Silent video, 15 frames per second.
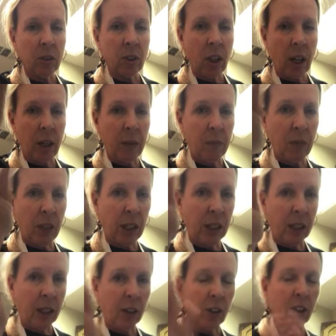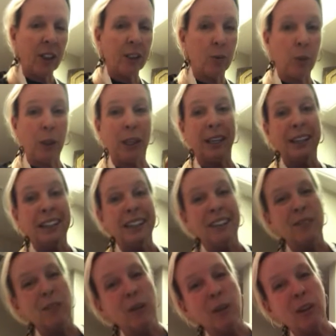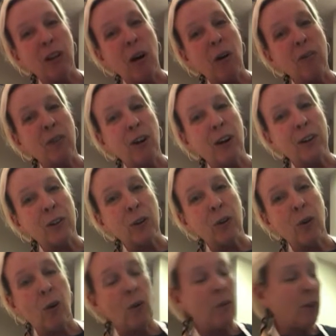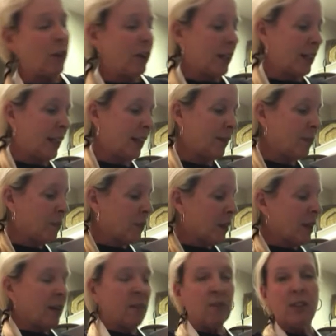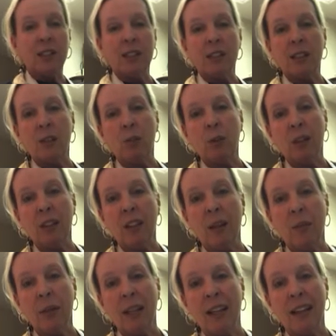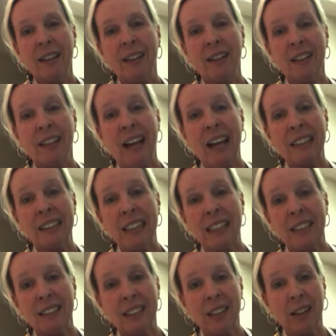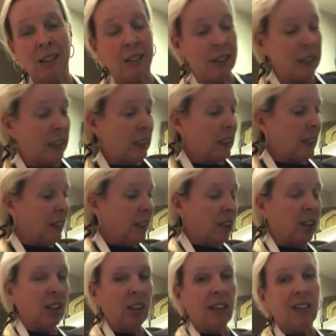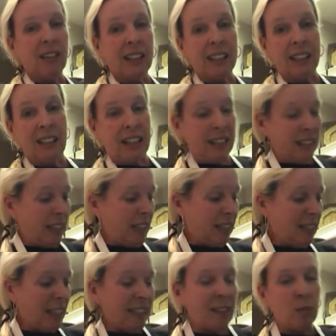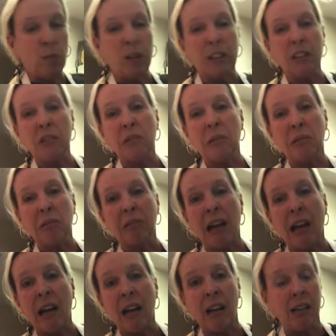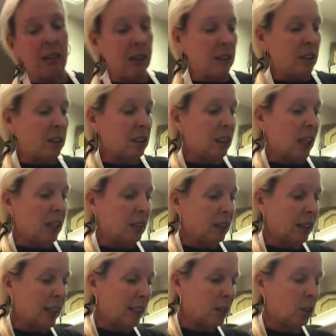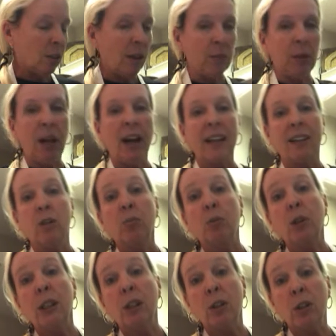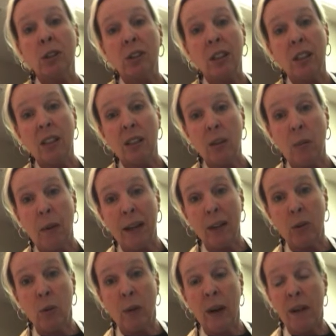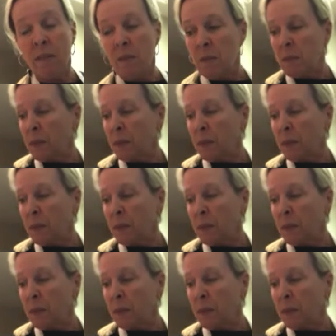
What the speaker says: thing here, because we golf carted over and visited with them and had a cocktail. So I didn't want to do it raw because it's kind of late. So I pre-cooked it in the microwave,